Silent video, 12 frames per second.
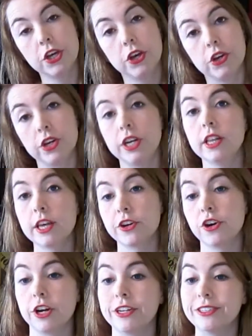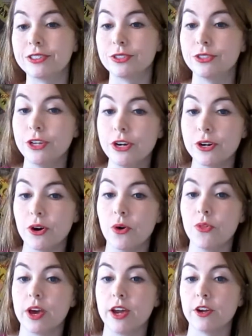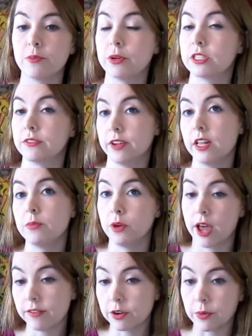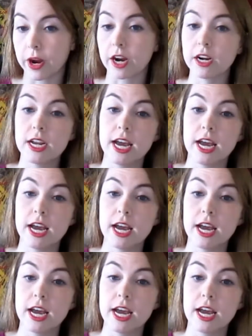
you need to let your audience know that your book's available everywhere.